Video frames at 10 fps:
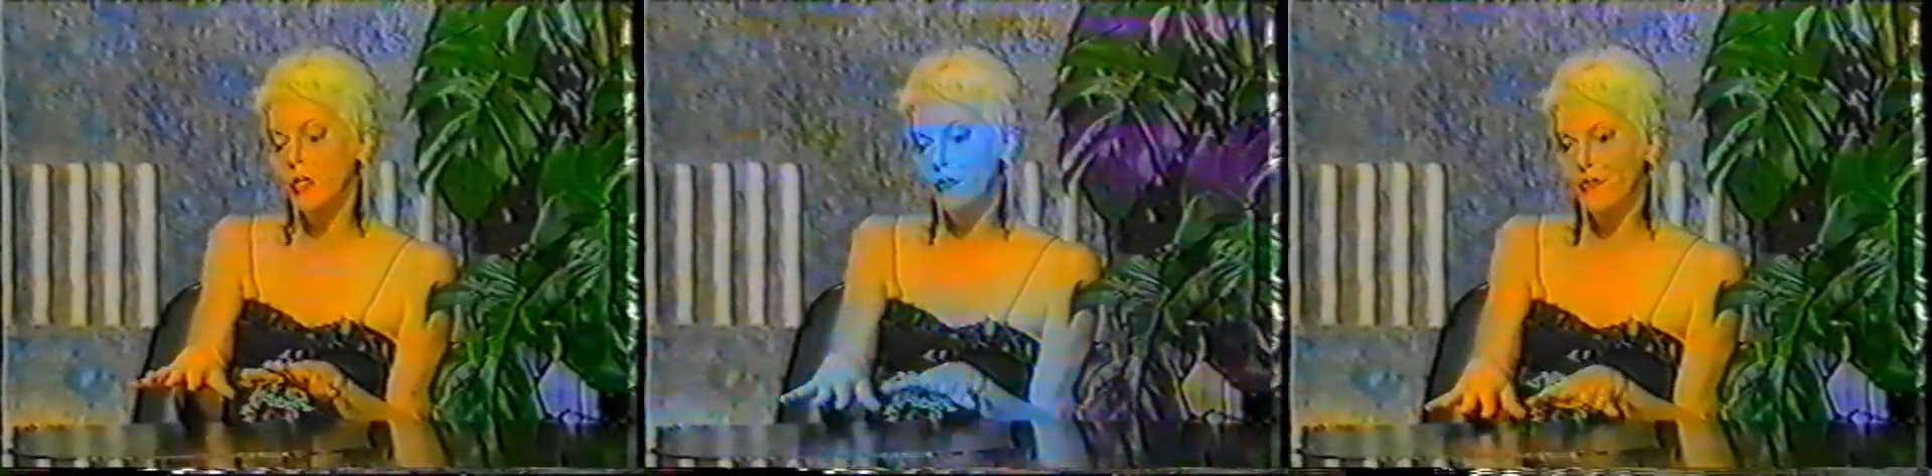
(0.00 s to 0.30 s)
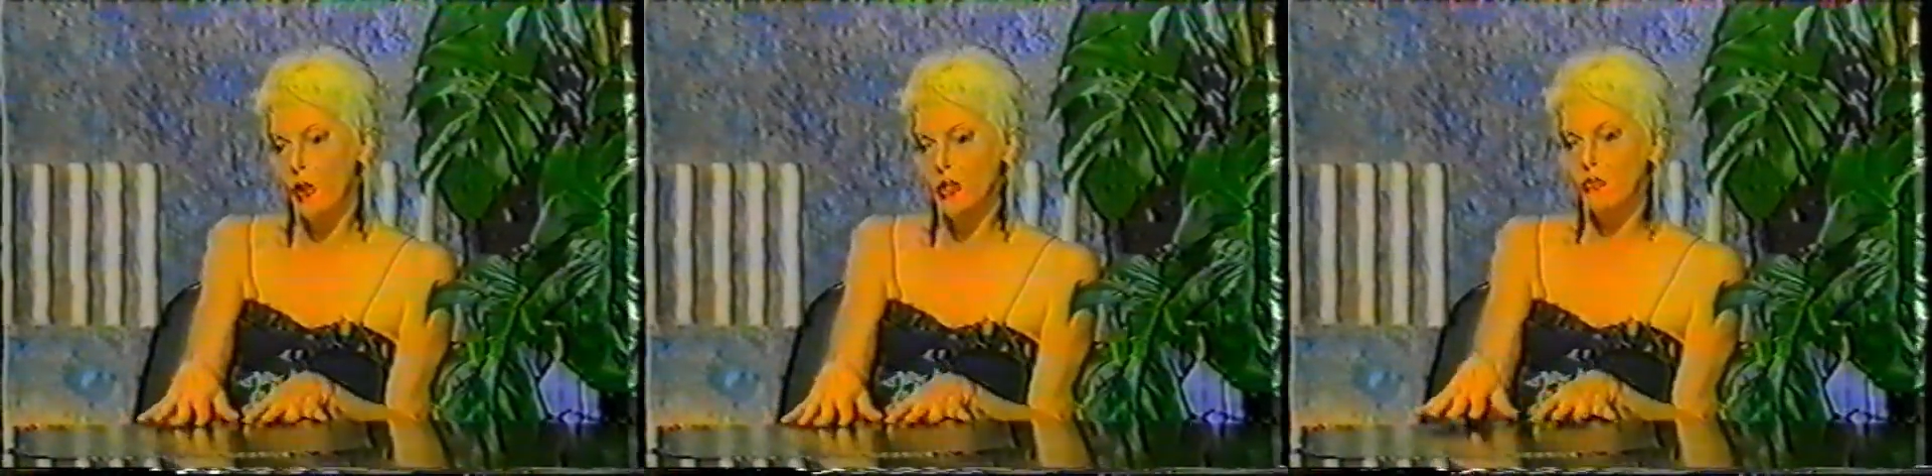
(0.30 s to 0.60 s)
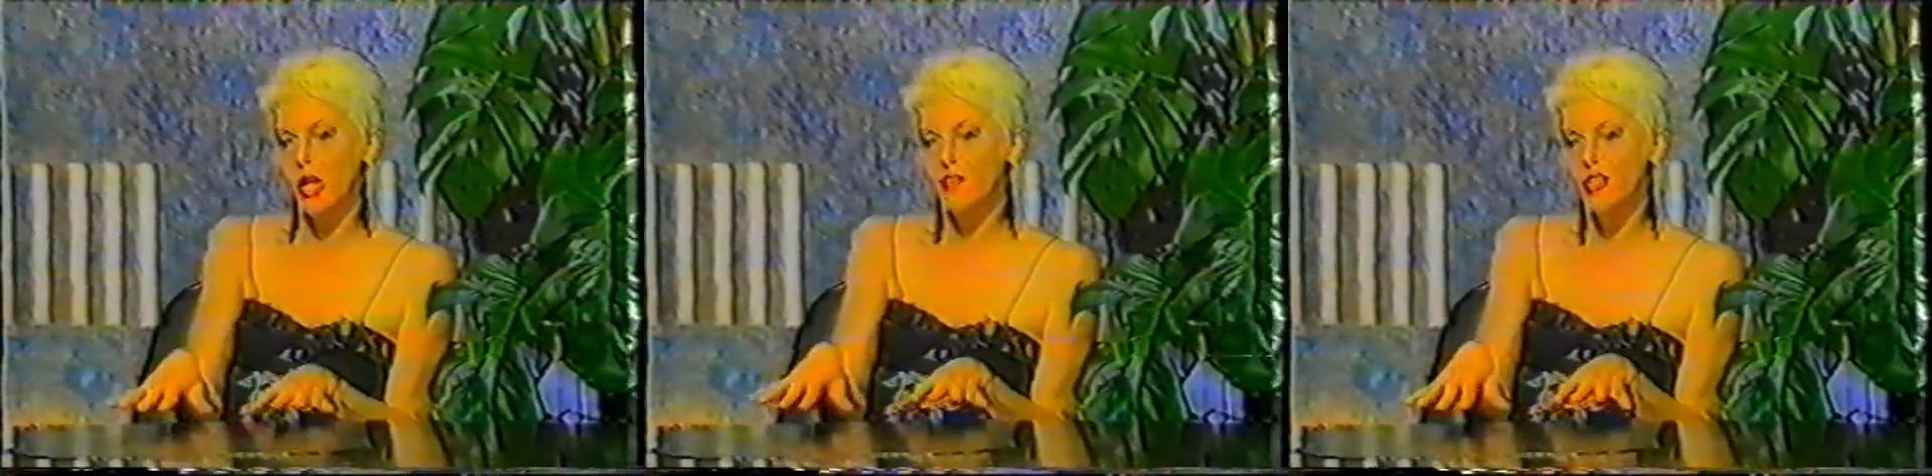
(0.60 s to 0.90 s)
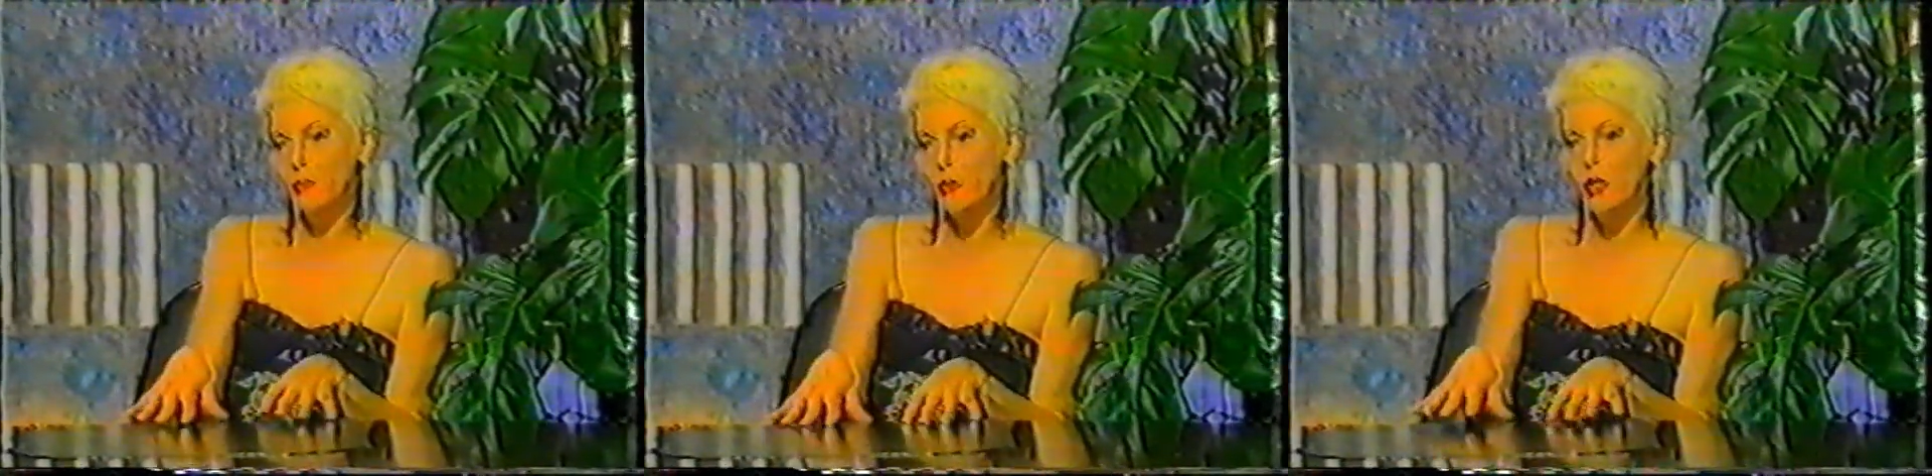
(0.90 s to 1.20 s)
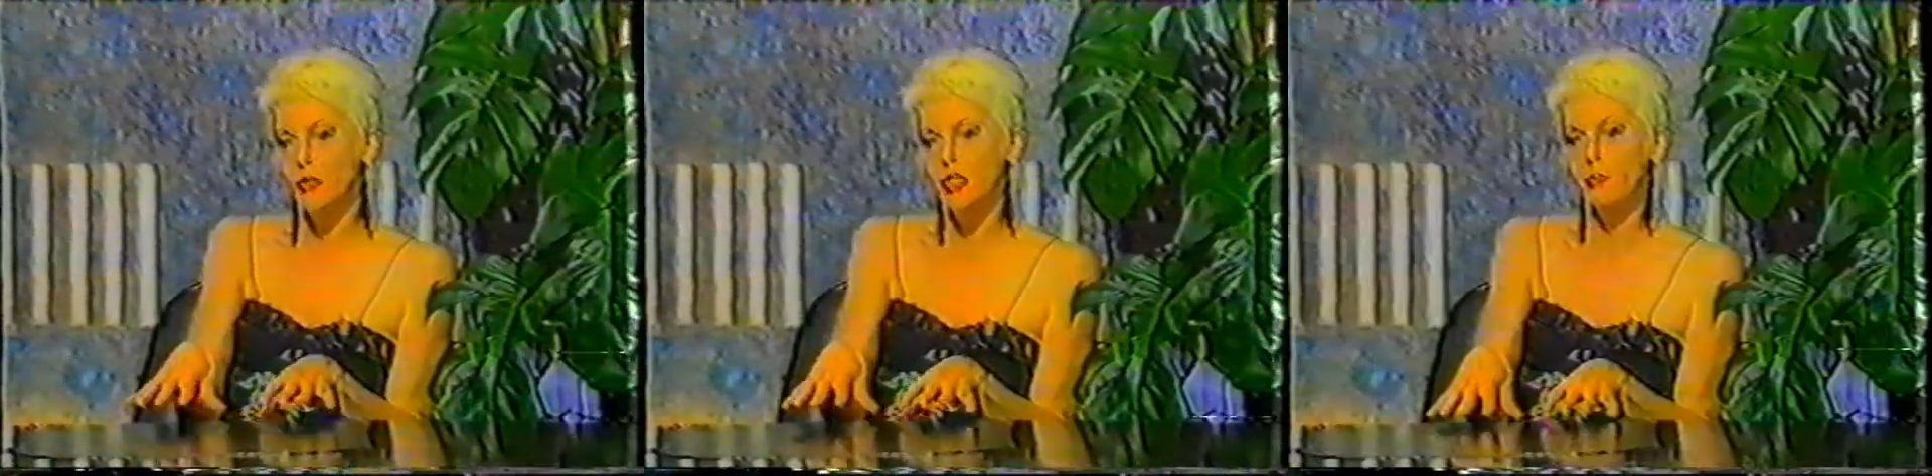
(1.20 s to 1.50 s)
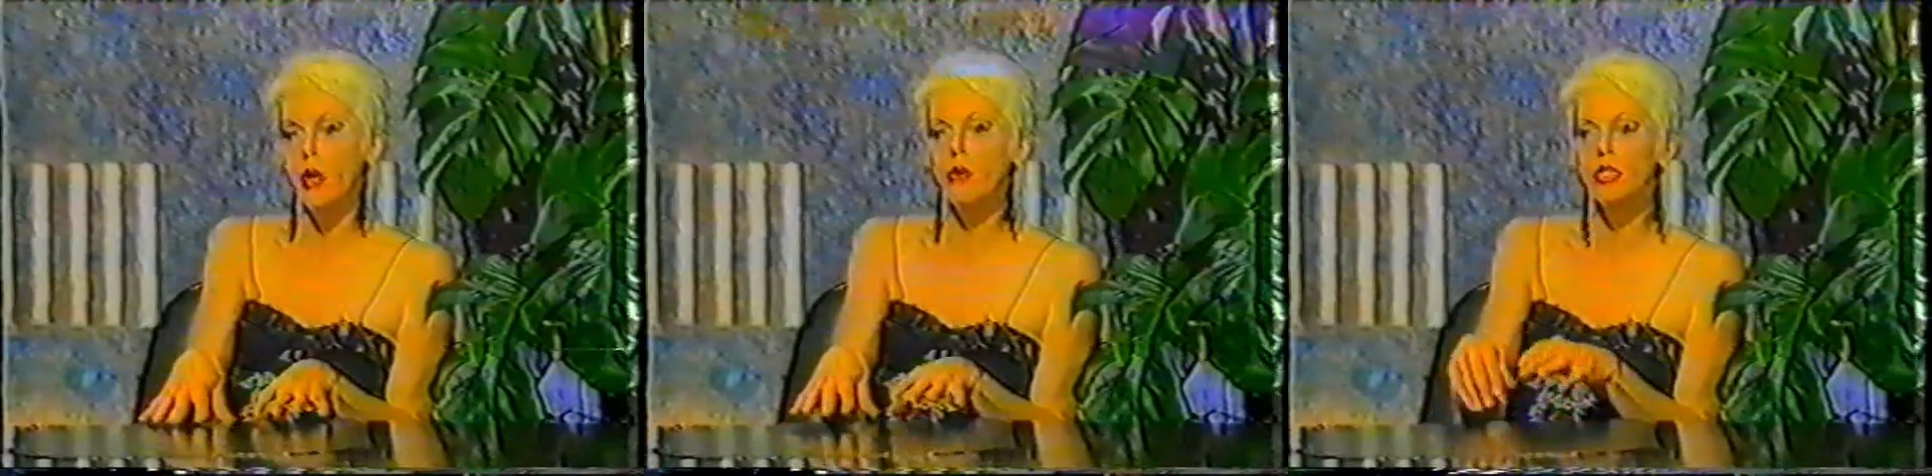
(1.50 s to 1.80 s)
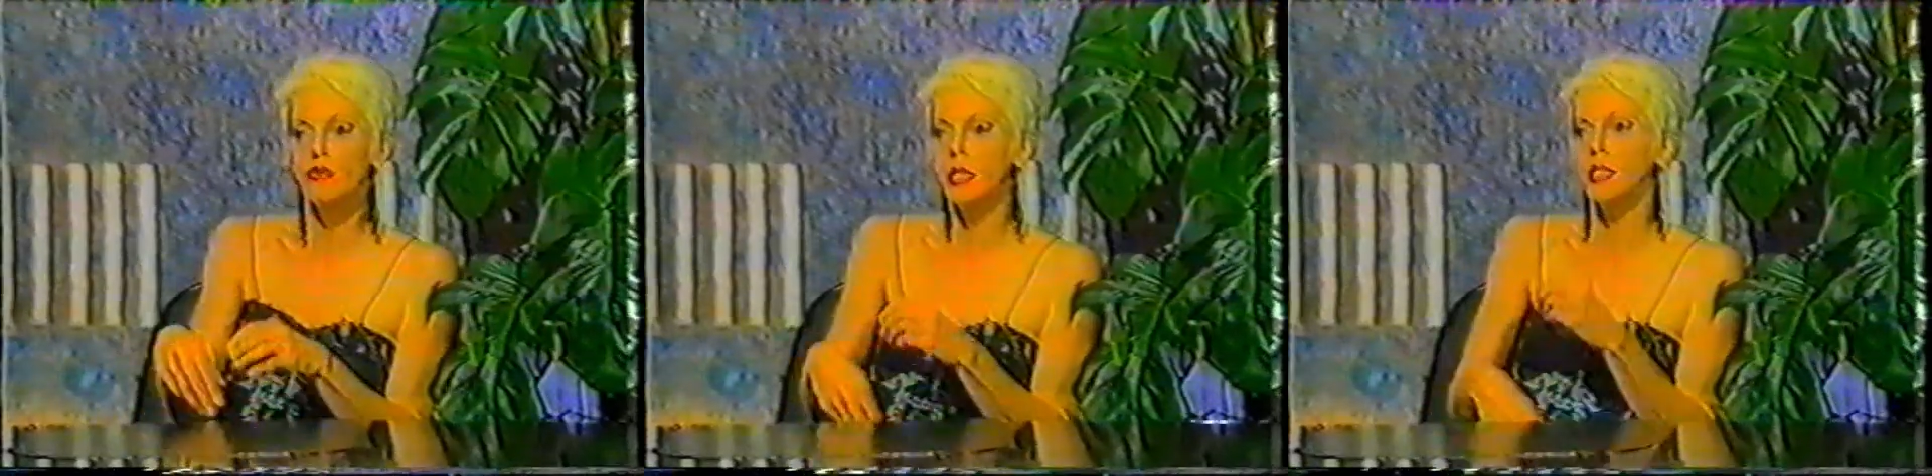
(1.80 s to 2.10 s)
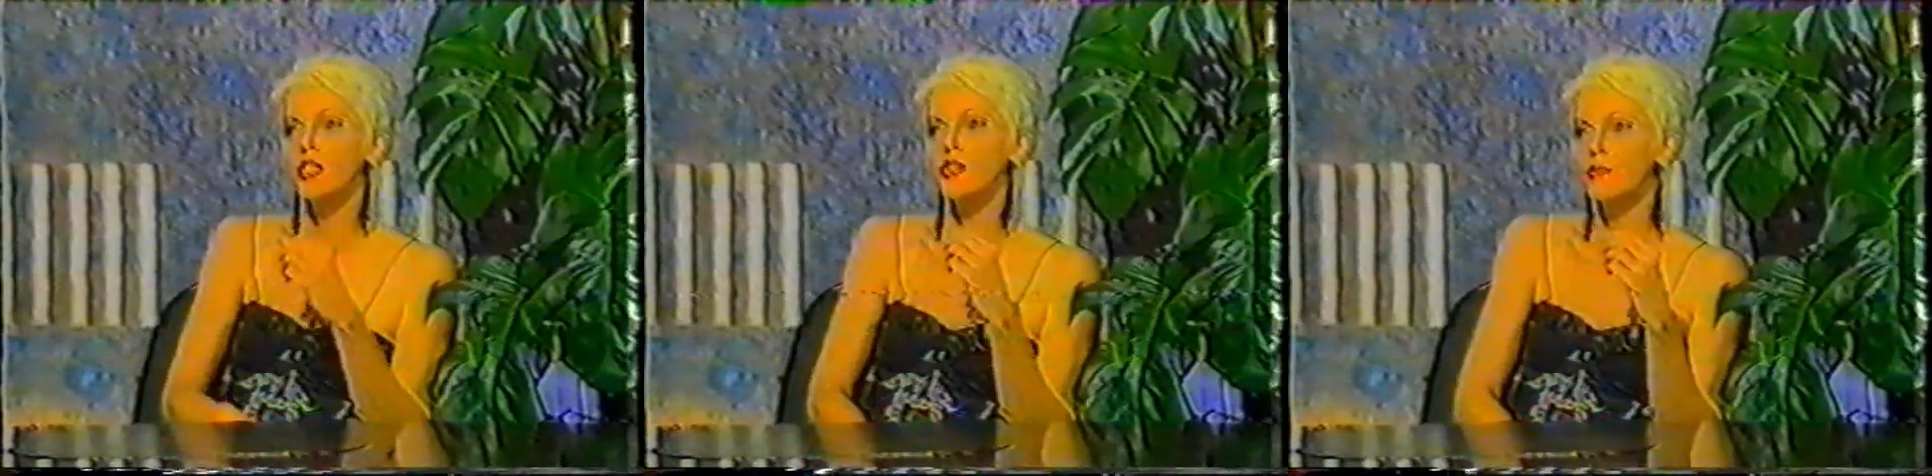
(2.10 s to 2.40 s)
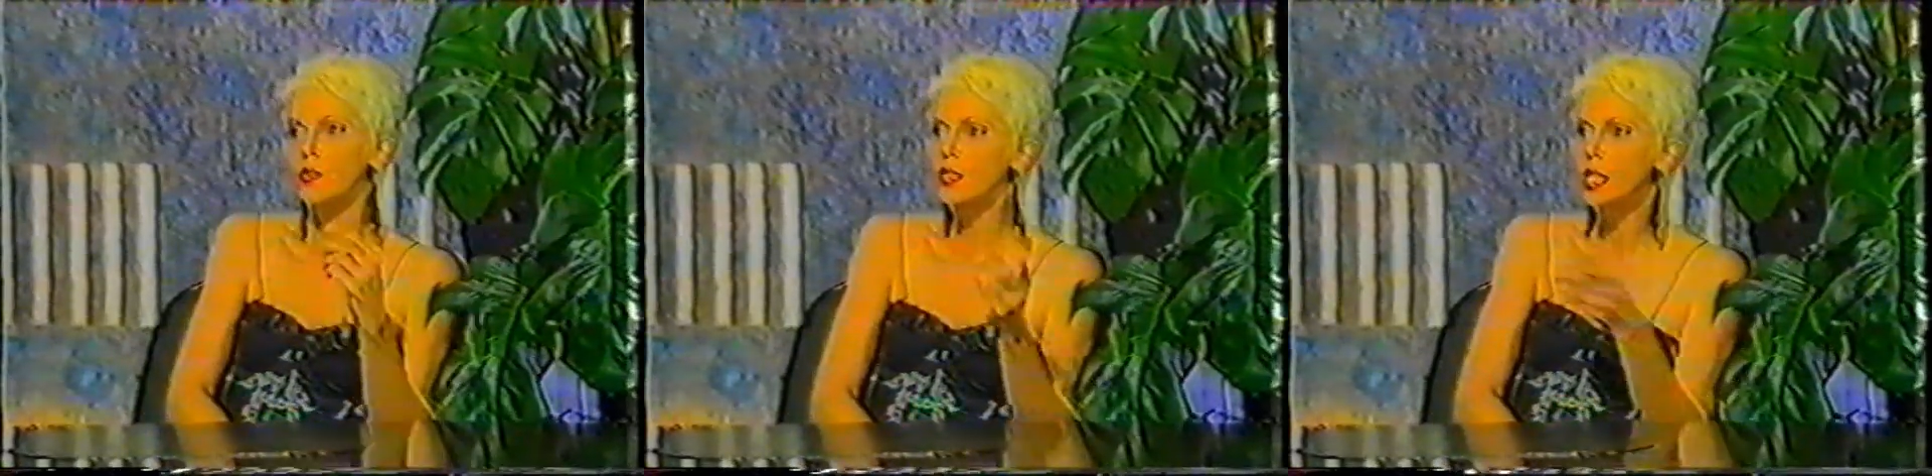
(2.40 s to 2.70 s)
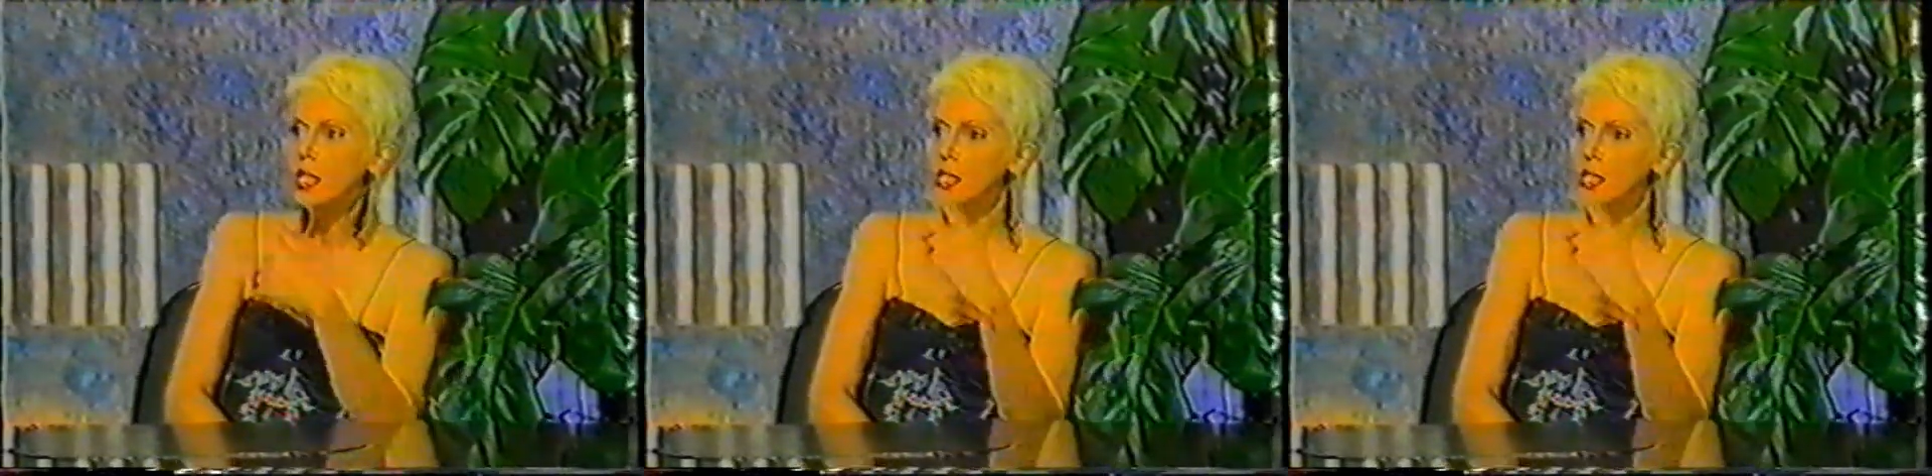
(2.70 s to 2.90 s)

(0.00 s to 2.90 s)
in photographs and prose and poetry and interviews,